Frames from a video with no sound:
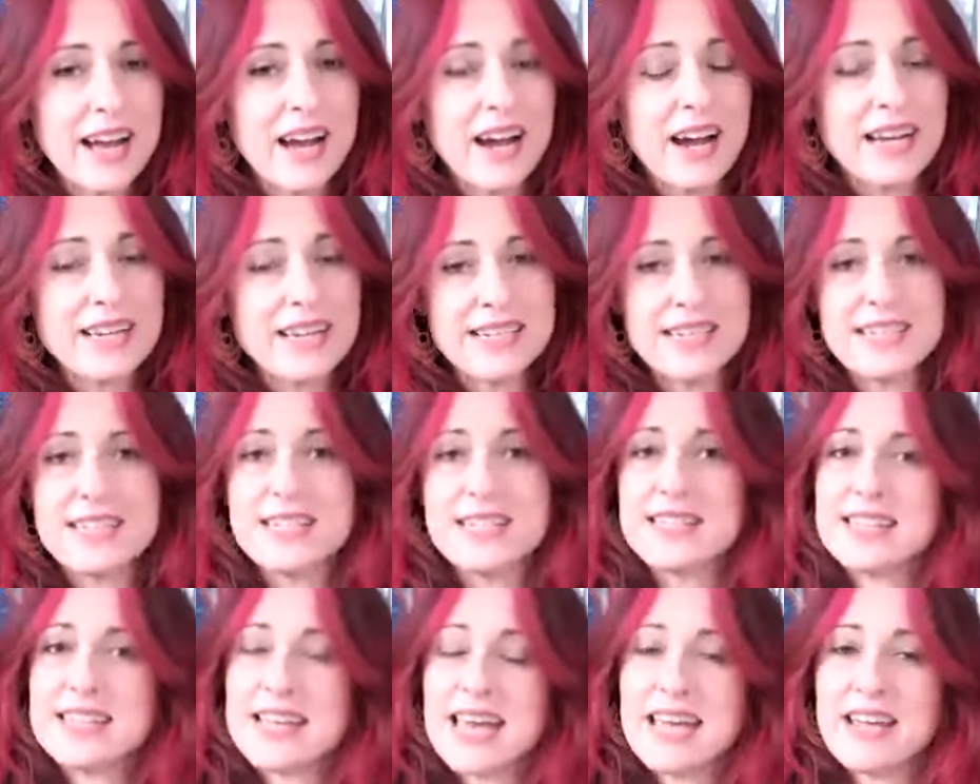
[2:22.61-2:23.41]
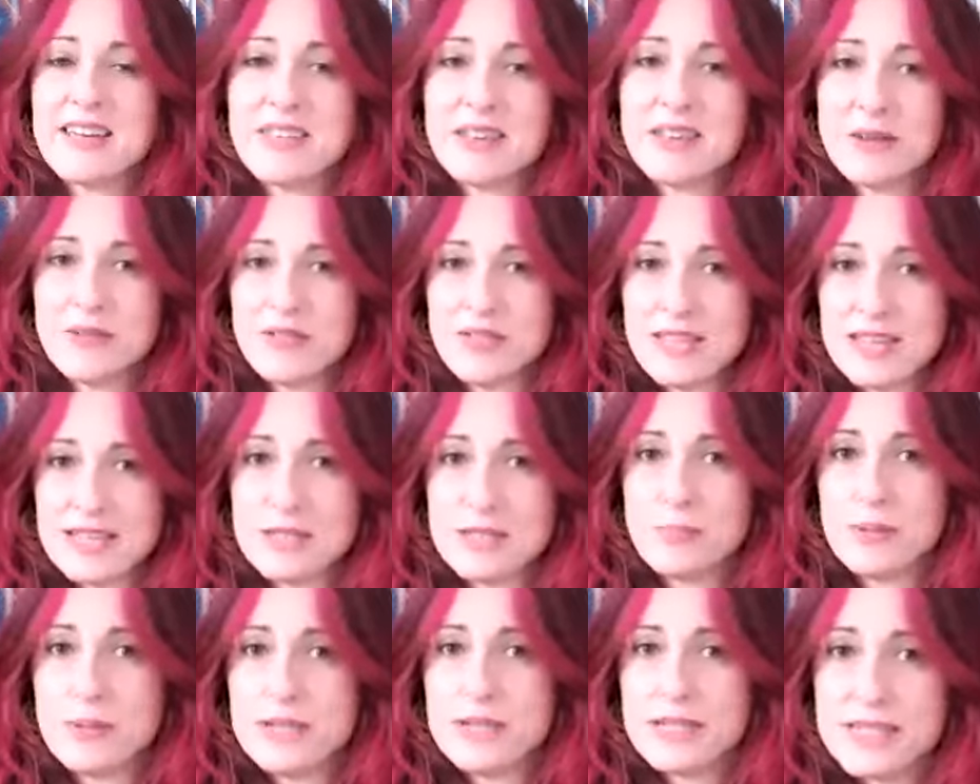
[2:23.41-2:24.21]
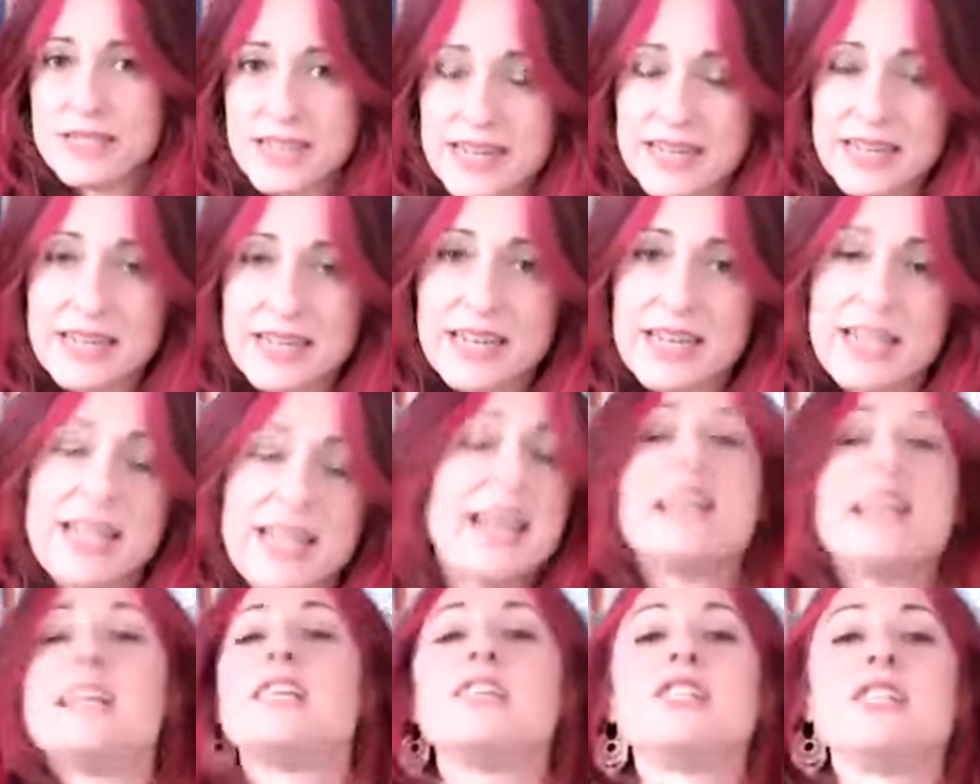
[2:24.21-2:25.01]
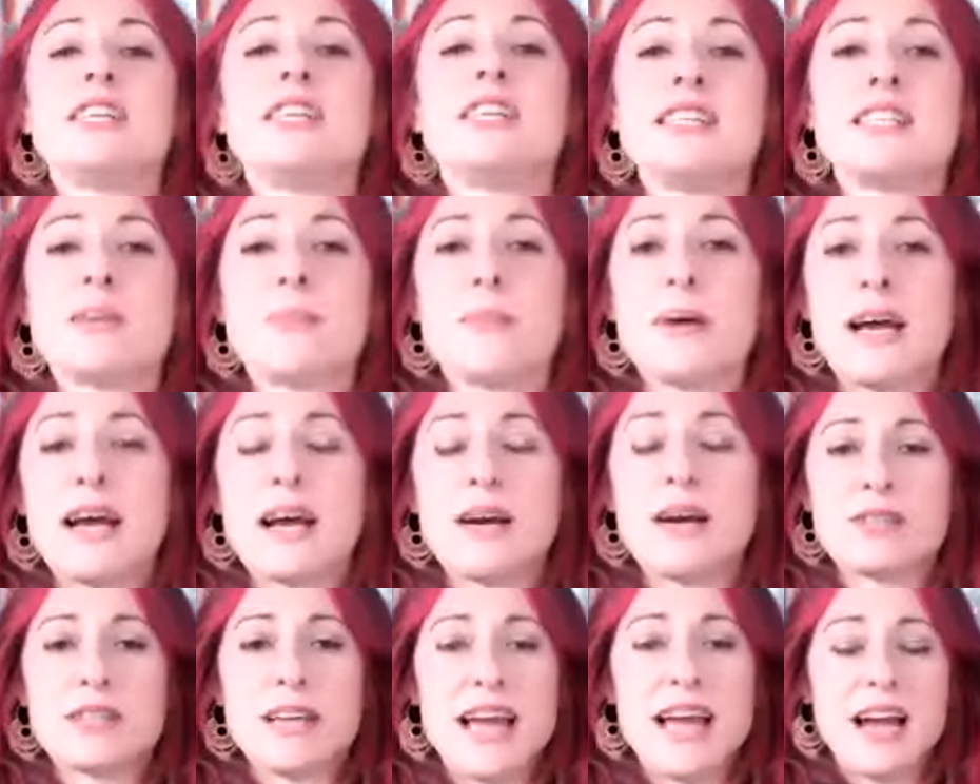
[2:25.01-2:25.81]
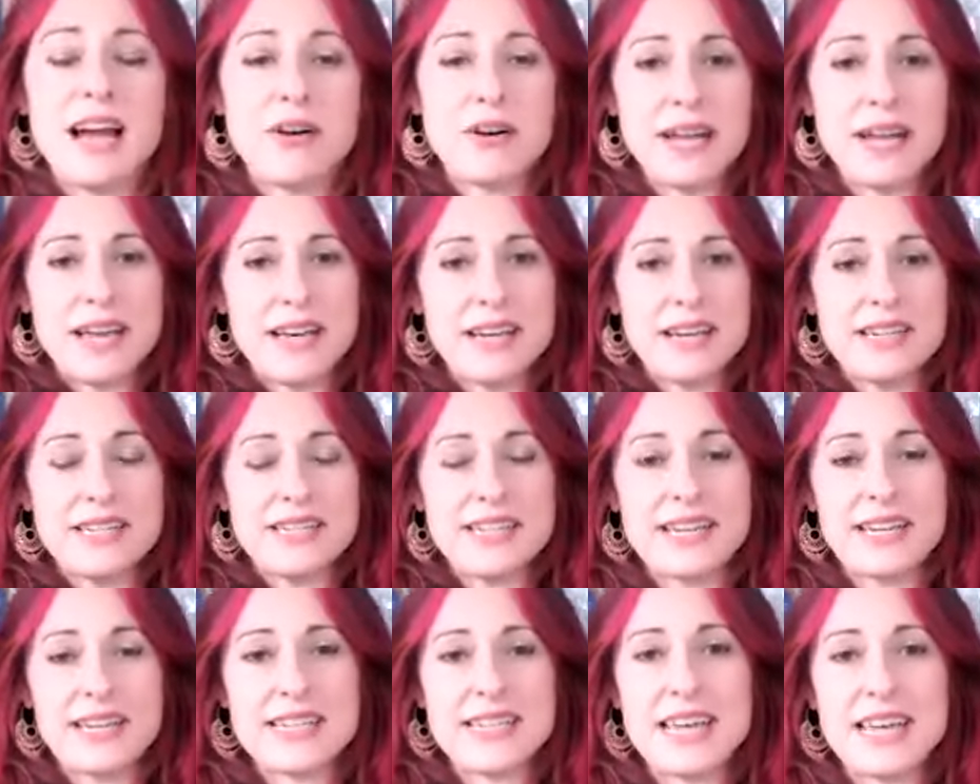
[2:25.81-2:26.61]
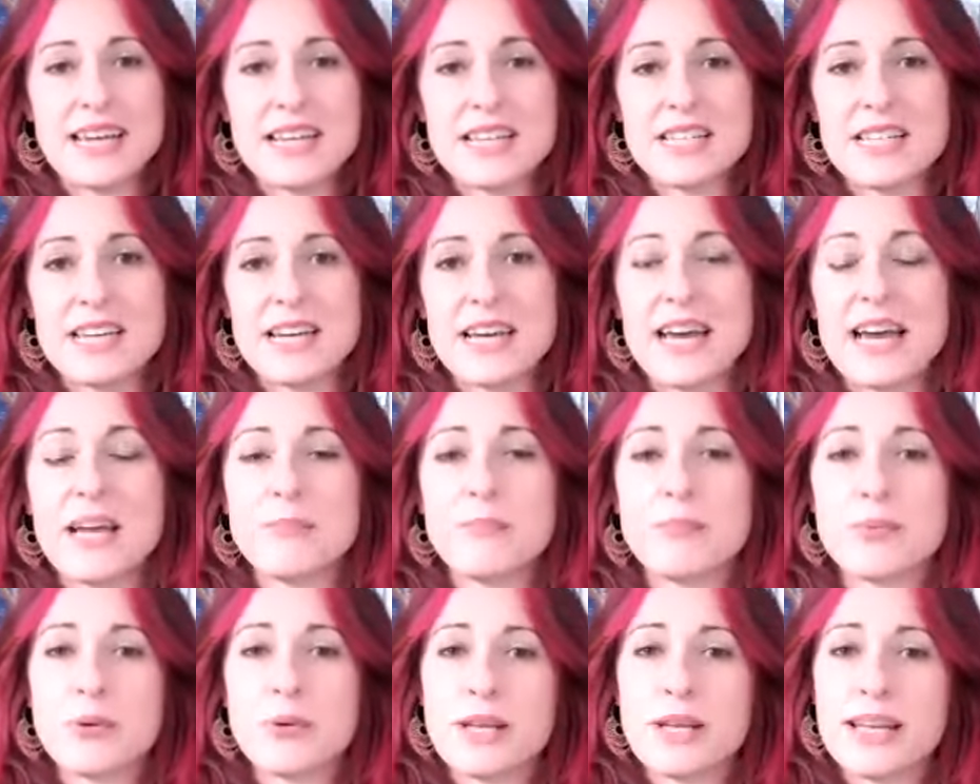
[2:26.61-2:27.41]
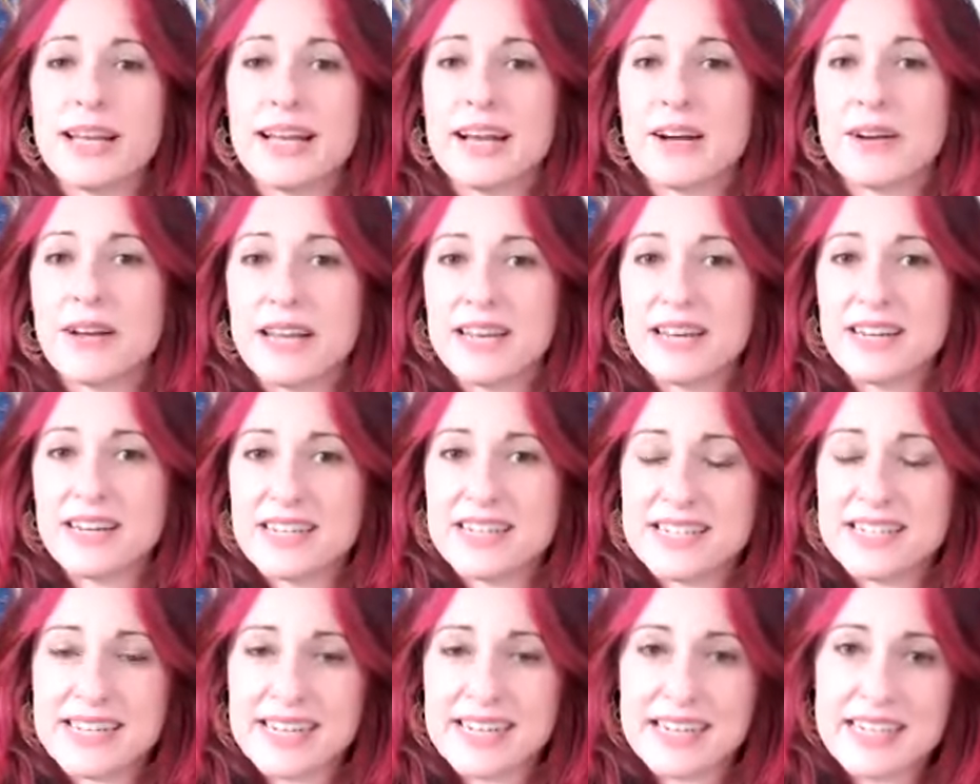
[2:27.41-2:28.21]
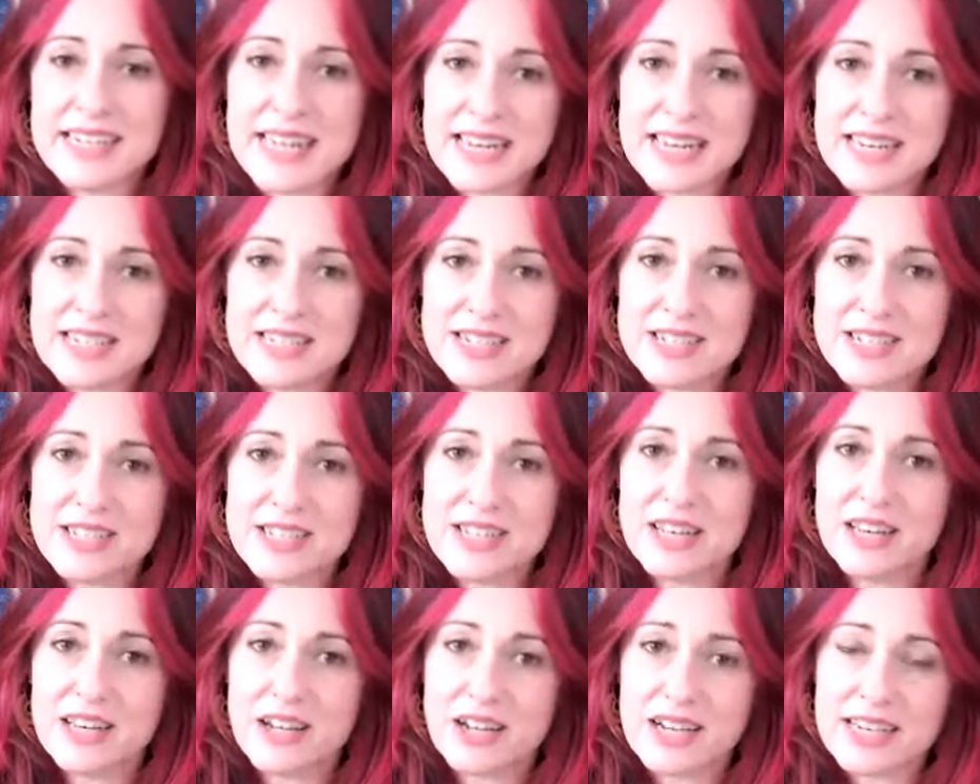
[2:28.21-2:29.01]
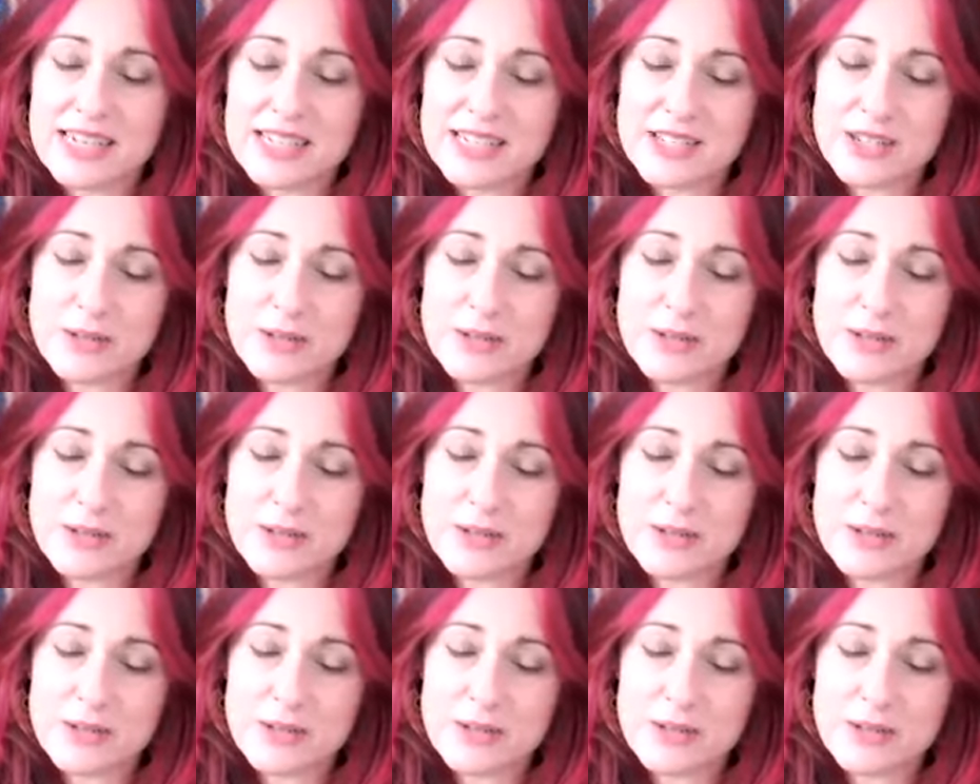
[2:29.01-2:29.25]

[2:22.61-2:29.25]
I did say that this particular energy is about our inner dictator and bringing our inner dictator to light.